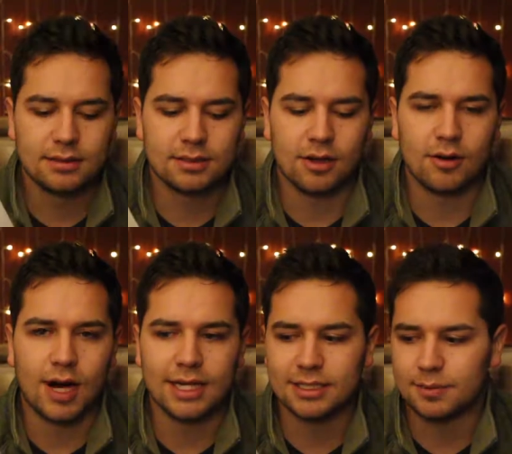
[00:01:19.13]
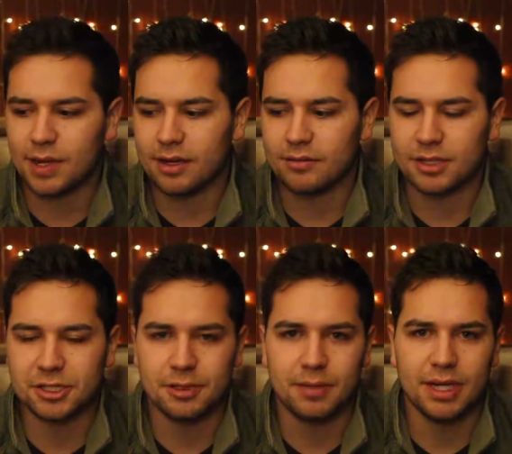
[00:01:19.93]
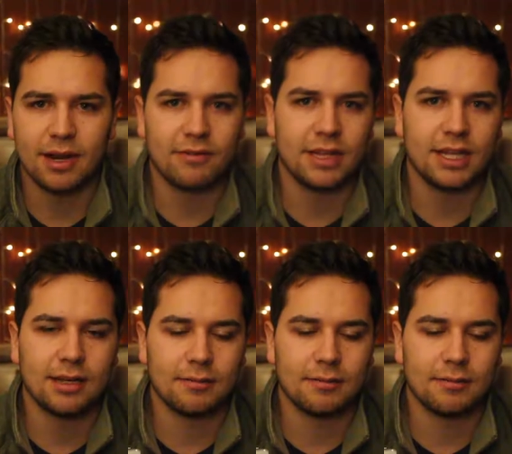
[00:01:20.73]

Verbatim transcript: So I just paid for the shipping and everything.